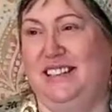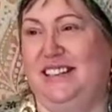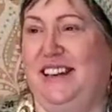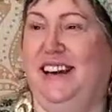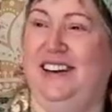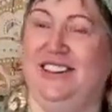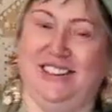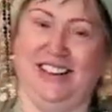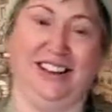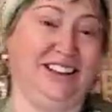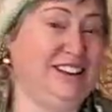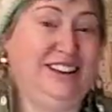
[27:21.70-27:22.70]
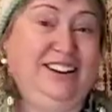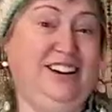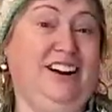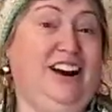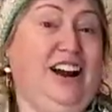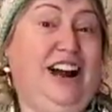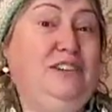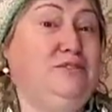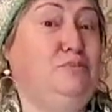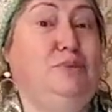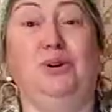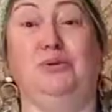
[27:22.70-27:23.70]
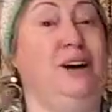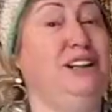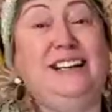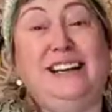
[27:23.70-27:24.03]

I was like, I haven't bought one yet.